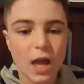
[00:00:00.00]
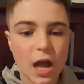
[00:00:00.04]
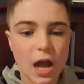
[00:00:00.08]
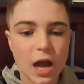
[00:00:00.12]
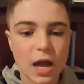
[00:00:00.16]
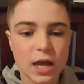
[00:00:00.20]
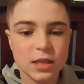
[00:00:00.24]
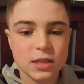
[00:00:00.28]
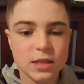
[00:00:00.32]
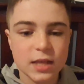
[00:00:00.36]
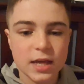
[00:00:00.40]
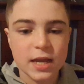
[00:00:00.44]

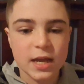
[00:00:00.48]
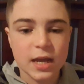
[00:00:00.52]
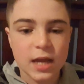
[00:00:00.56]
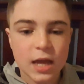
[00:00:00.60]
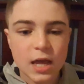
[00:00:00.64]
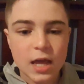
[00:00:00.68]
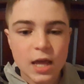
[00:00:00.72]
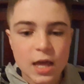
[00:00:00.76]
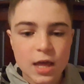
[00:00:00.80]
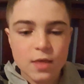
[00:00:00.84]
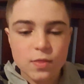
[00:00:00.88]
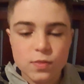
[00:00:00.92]
I think
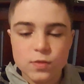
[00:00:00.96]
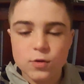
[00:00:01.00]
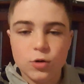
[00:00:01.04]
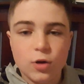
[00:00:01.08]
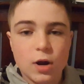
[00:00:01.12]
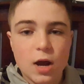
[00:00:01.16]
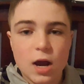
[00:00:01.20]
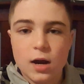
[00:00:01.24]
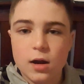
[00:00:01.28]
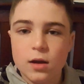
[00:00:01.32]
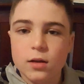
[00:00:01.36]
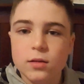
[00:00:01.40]
they're
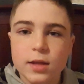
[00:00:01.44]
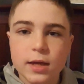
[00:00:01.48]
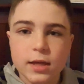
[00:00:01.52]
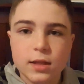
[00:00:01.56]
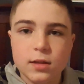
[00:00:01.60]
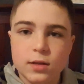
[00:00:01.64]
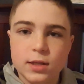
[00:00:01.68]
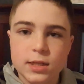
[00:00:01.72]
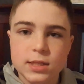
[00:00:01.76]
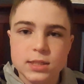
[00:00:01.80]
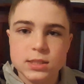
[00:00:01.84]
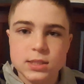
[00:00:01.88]
not going to let
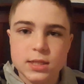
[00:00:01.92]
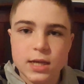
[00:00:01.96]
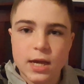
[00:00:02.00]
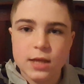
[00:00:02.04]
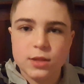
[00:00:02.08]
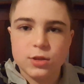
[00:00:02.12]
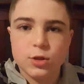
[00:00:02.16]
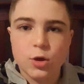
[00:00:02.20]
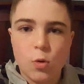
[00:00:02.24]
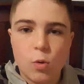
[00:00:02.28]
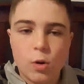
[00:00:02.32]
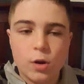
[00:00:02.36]
Glenn's
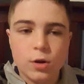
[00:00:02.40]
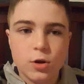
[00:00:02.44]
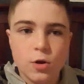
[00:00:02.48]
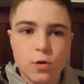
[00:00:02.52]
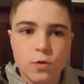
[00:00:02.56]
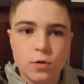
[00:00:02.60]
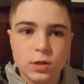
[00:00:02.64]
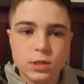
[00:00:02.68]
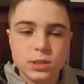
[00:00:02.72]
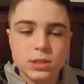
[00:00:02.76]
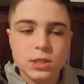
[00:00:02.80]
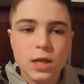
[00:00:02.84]
death go
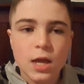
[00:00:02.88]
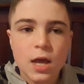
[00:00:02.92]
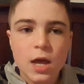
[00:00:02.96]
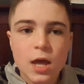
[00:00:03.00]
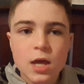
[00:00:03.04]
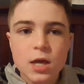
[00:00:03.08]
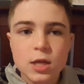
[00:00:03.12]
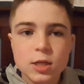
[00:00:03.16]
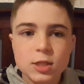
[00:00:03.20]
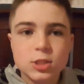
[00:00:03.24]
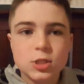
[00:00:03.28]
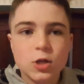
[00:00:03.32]
unnoticed.
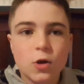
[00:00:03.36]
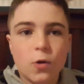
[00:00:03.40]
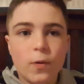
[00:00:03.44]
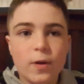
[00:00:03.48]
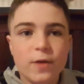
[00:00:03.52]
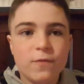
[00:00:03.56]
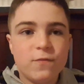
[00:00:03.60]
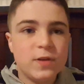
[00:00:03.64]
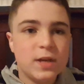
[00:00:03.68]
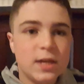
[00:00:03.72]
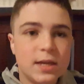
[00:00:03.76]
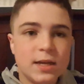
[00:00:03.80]
So
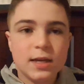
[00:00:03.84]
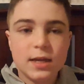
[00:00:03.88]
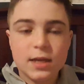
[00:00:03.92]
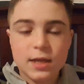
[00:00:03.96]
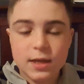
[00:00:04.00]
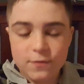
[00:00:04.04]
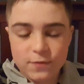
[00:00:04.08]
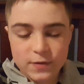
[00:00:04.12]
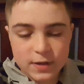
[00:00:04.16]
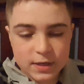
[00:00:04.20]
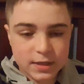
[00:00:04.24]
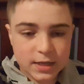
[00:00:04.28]
if he
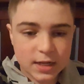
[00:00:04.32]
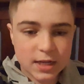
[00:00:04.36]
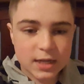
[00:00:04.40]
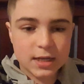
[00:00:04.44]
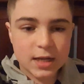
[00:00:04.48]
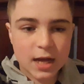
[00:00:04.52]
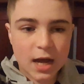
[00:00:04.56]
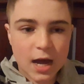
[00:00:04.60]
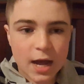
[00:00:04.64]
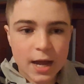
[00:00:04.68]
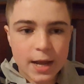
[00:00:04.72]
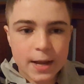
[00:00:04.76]
did
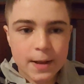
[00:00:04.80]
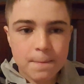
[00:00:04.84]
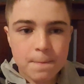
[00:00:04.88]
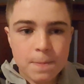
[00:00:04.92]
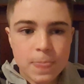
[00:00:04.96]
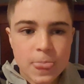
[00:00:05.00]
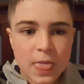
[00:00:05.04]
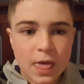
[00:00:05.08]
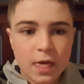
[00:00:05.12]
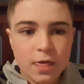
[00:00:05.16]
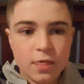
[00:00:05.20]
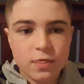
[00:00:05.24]
die,
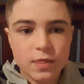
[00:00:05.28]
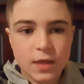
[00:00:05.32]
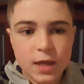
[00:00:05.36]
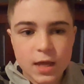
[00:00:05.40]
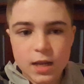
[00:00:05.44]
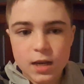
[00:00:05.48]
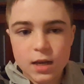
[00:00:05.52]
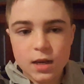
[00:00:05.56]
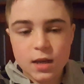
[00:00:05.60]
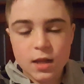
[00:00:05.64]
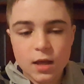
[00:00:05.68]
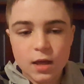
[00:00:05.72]

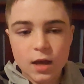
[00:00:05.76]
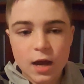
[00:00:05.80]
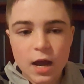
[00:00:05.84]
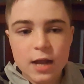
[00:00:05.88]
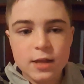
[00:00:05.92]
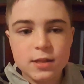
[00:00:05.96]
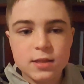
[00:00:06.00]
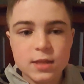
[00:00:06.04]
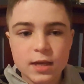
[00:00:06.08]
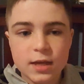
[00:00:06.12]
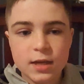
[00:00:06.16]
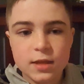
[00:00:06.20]
then
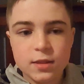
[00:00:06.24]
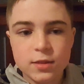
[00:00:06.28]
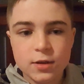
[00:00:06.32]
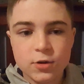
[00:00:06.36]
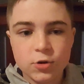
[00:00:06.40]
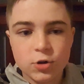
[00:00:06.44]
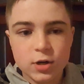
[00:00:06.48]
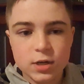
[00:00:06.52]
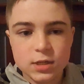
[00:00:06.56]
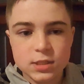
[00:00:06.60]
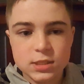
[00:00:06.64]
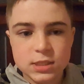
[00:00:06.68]
I think
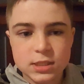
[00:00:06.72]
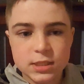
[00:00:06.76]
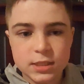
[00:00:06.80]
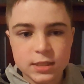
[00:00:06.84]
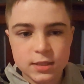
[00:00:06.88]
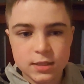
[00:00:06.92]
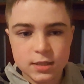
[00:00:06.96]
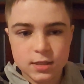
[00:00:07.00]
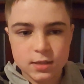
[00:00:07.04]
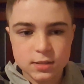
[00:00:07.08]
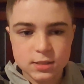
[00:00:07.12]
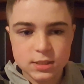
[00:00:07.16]
they're going to
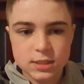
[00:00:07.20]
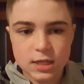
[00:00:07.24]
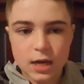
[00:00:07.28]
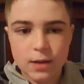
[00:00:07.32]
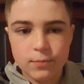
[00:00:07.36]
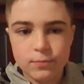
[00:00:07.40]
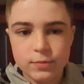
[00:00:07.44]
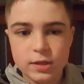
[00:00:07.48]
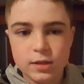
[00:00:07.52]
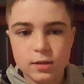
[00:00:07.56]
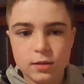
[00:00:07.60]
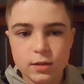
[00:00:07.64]
see a
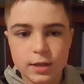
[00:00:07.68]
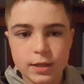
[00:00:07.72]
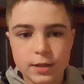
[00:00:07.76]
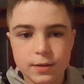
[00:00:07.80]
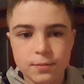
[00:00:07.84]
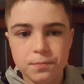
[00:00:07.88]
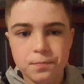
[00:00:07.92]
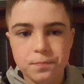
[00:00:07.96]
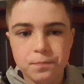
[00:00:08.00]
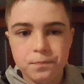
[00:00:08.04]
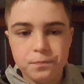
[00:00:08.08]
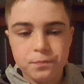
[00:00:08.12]
zombie
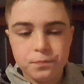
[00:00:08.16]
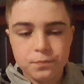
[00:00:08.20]
Glenn,